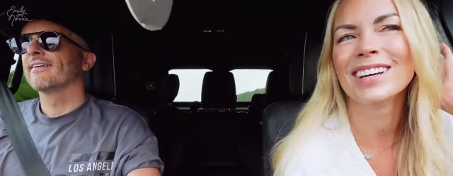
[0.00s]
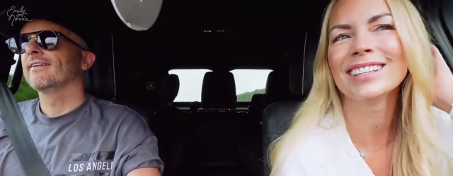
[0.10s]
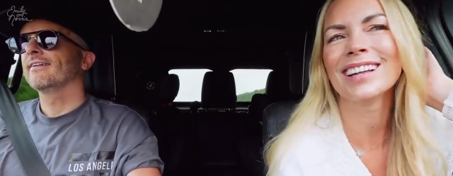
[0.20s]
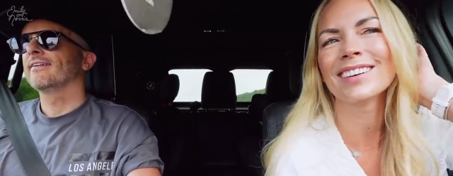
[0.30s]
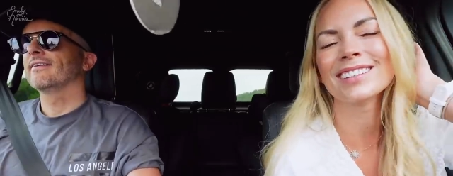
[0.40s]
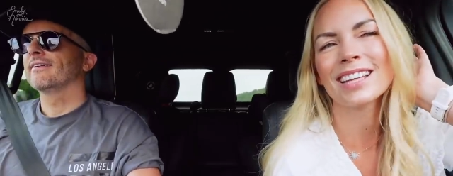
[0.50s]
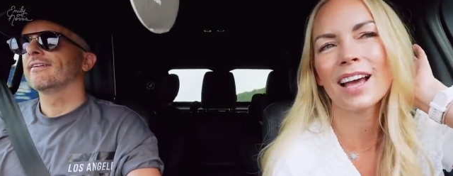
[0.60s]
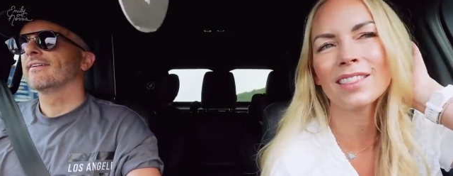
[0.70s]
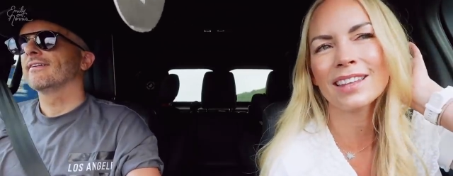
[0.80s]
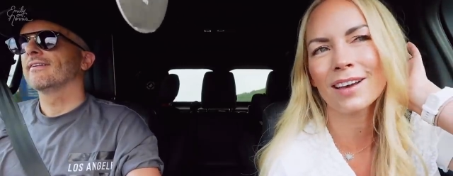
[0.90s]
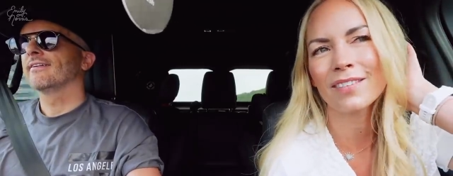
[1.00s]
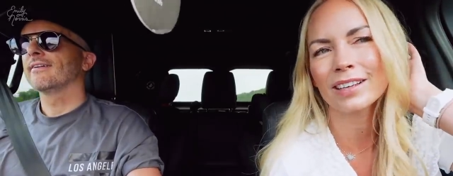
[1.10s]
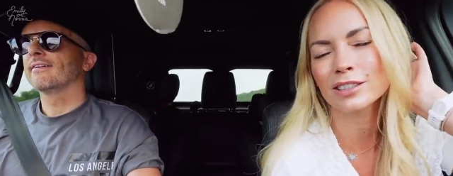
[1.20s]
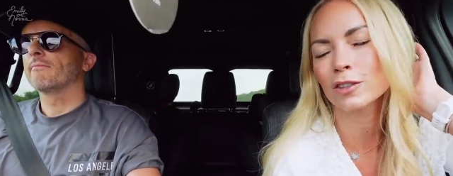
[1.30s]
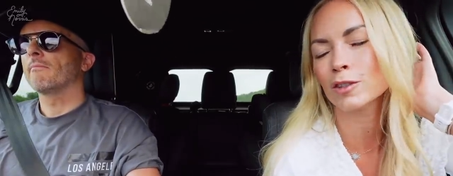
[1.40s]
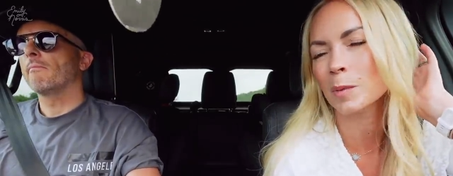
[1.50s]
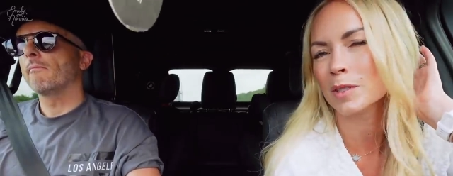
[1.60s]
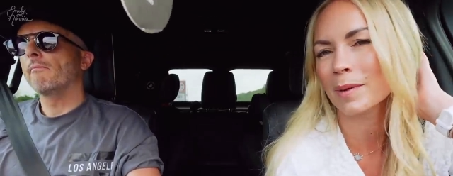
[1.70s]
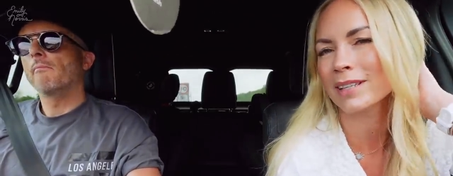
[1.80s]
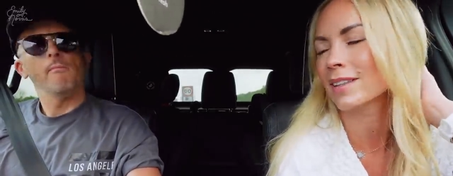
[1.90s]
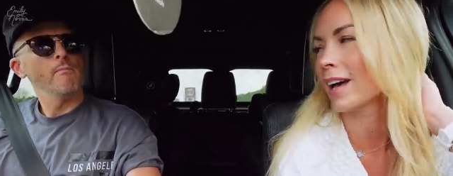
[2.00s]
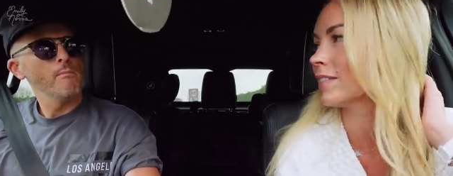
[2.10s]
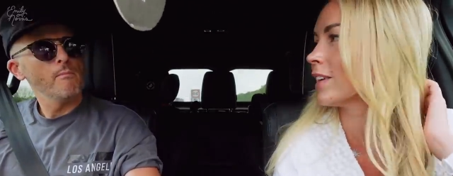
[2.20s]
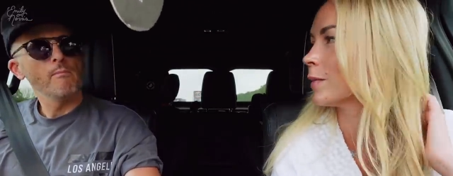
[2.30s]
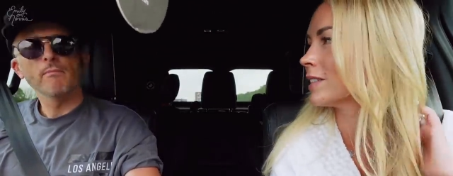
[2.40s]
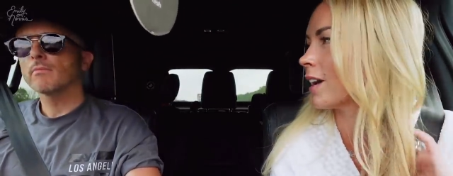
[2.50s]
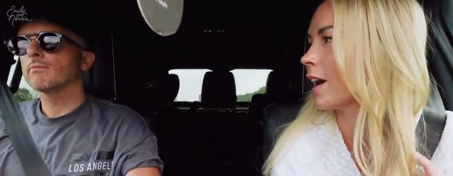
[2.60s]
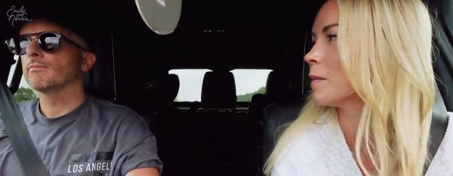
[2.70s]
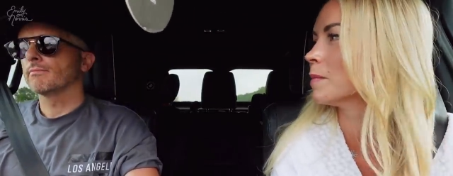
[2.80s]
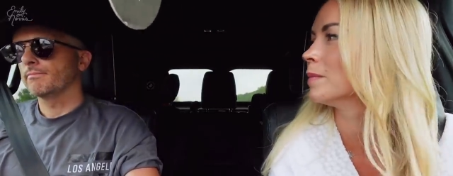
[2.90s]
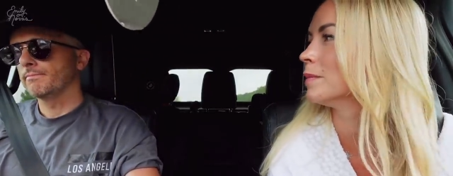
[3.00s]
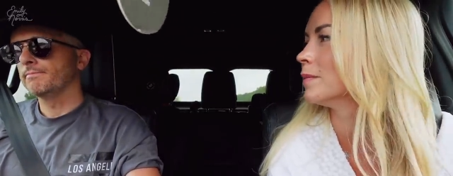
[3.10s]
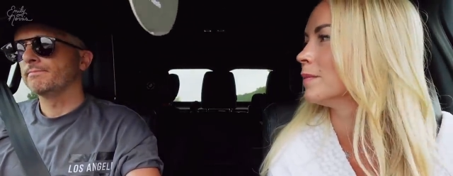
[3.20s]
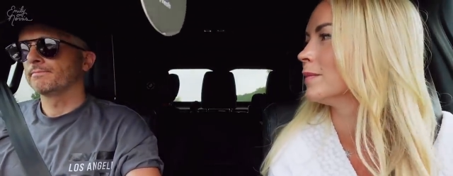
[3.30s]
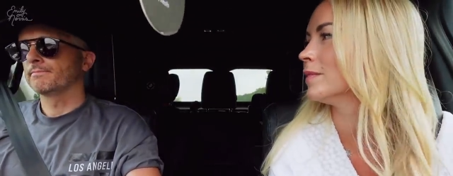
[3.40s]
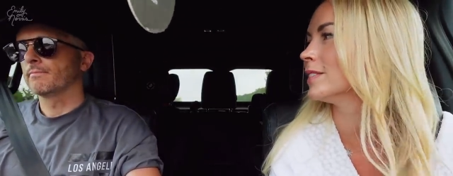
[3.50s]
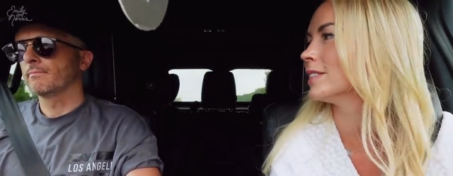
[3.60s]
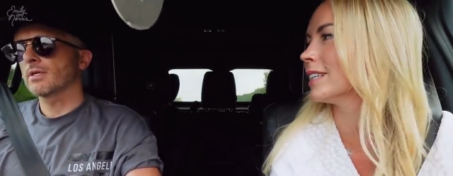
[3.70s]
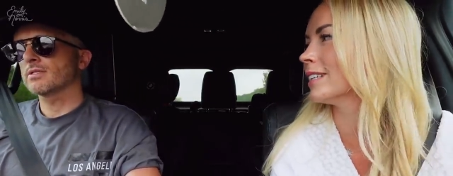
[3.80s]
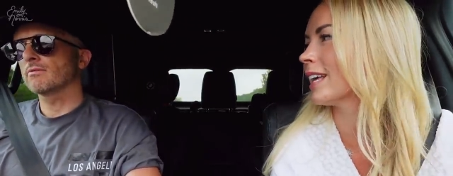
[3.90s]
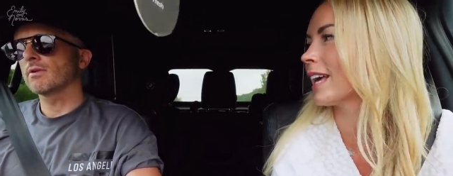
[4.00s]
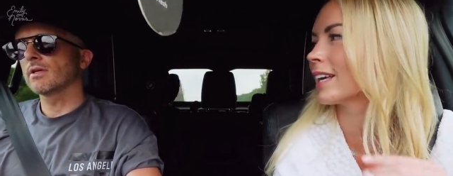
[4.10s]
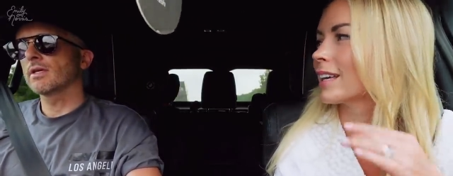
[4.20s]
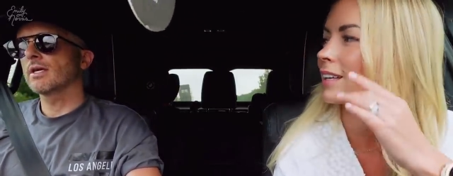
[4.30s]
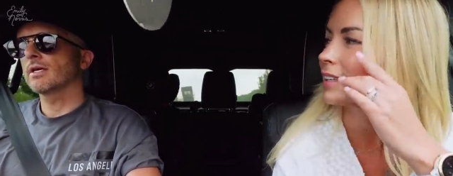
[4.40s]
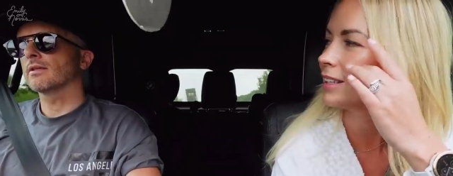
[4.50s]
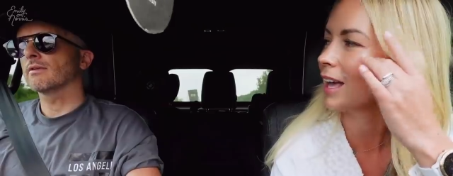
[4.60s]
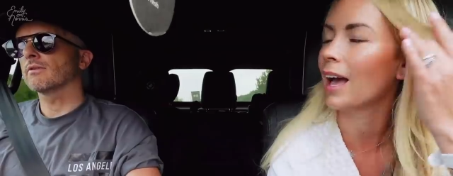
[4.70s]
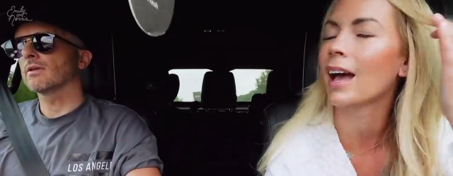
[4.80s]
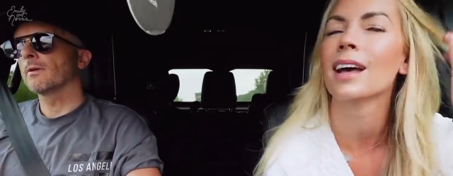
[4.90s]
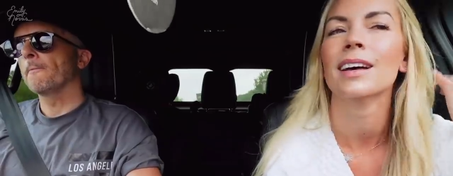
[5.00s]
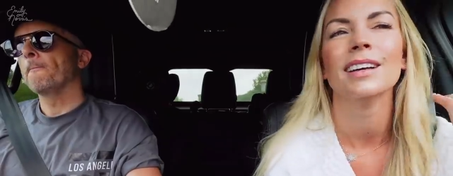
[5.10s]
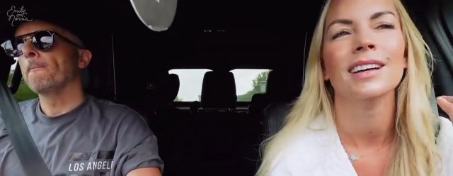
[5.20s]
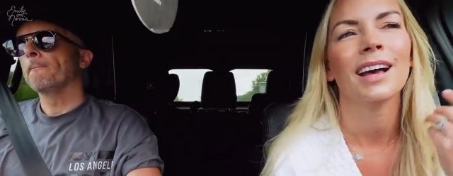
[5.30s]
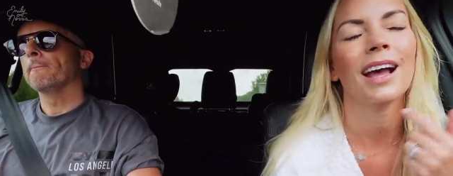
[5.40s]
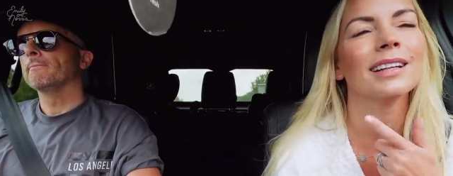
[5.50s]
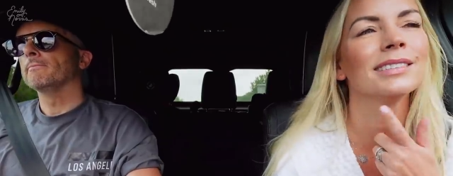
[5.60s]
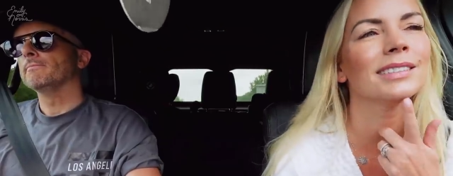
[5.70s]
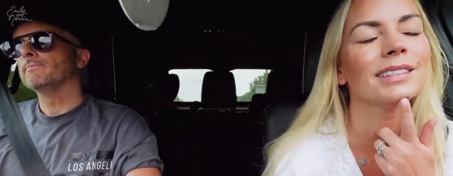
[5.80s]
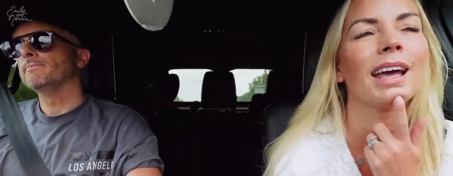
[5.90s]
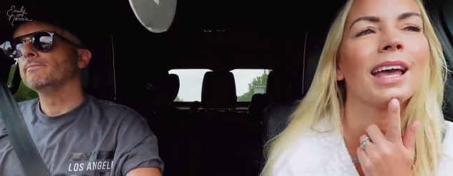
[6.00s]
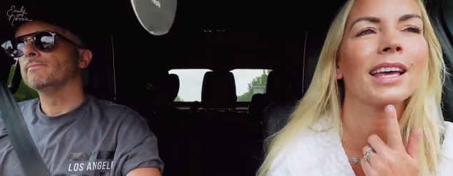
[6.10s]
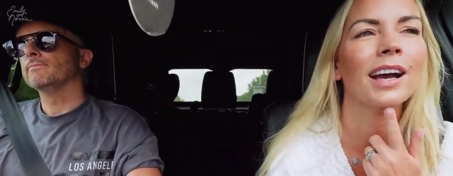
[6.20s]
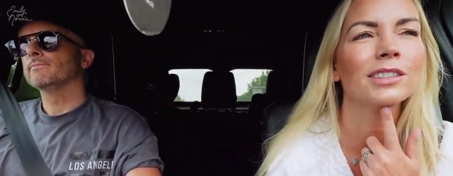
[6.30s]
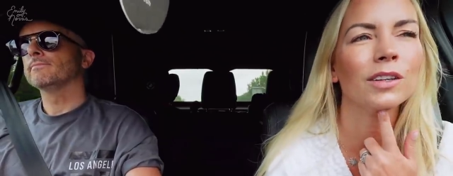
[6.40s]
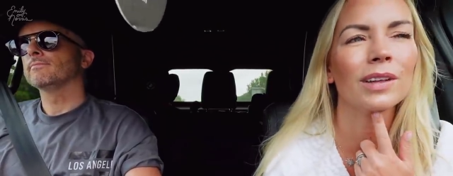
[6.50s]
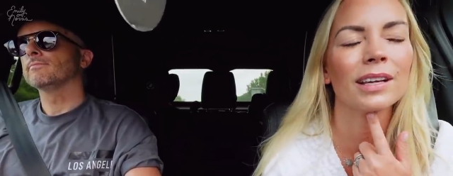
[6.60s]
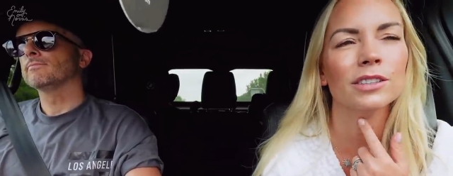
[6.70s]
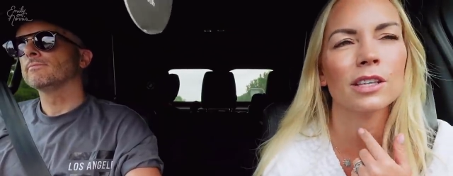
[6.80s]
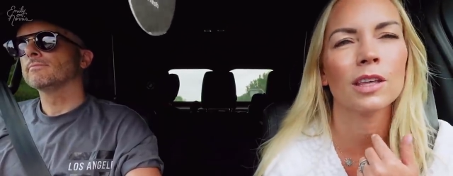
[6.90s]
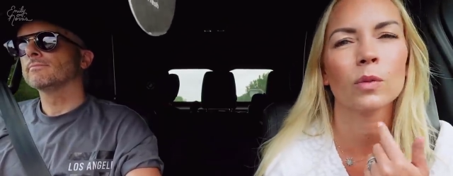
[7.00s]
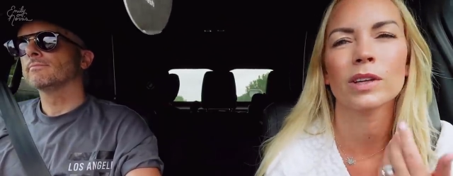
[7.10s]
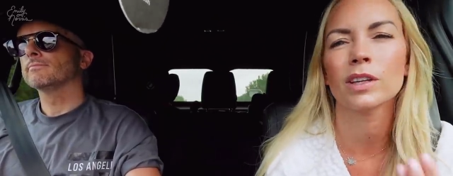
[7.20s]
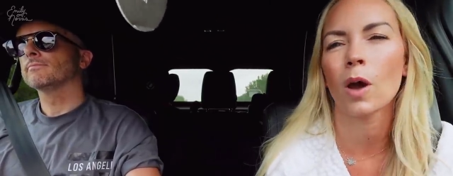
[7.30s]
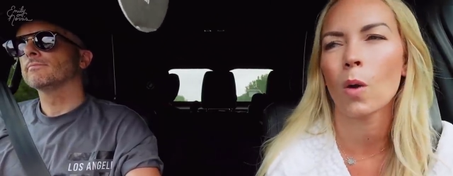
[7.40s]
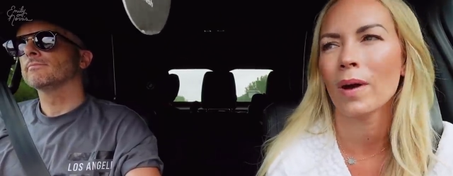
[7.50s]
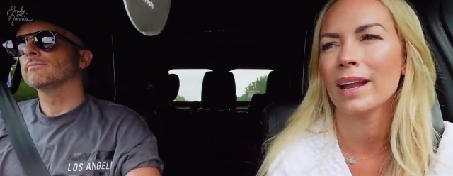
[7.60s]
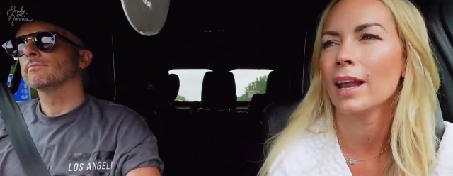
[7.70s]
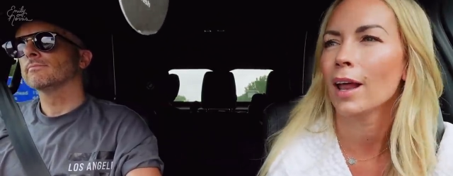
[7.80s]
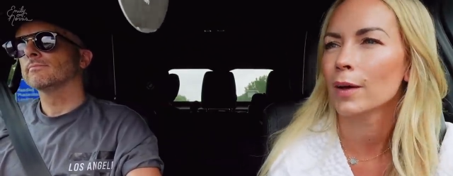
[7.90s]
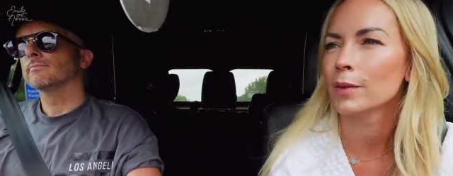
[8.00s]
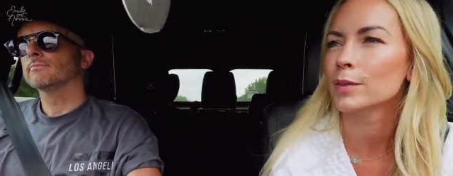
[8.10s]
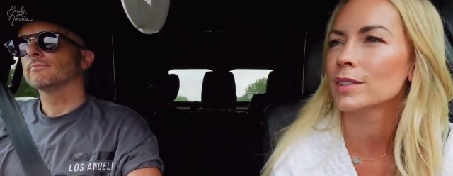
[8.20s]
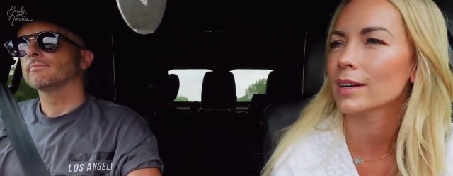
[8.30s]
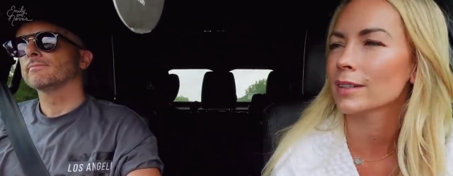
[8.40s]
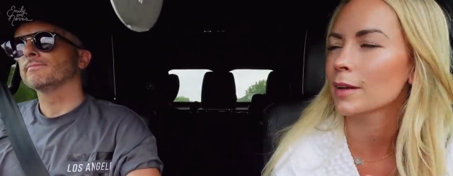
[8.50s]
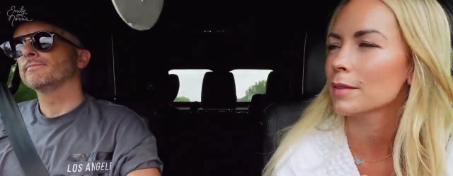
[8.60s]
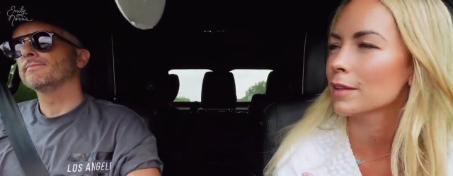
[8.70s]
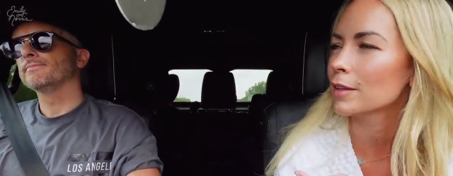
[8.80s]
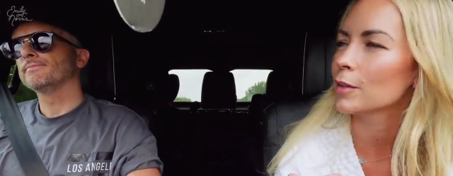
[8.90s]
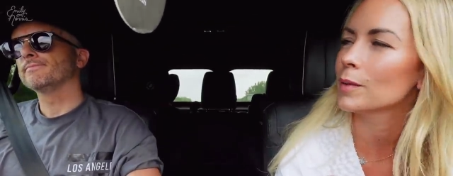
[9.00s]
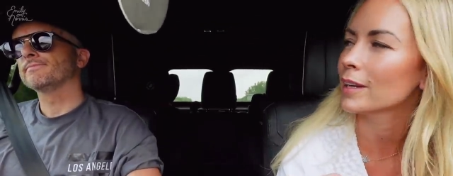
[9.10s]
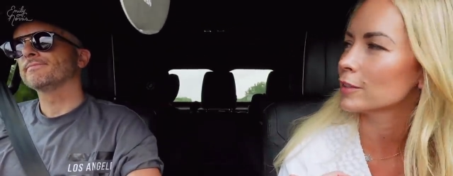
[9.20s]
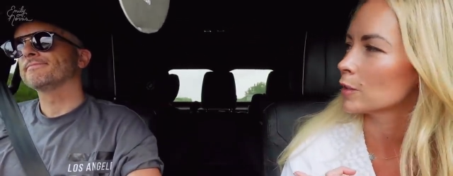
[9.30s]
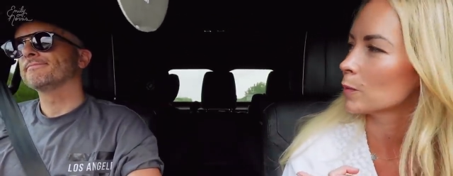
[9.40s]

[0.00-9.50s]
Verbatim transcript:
Speaker 1: No, because I think I've actually got so much better than I haven't over time.
Speaker 2: Do you think? Yeah.
Speaker 1: And like, I don't actually think we'd go away loads. Like, I don't think you'd actually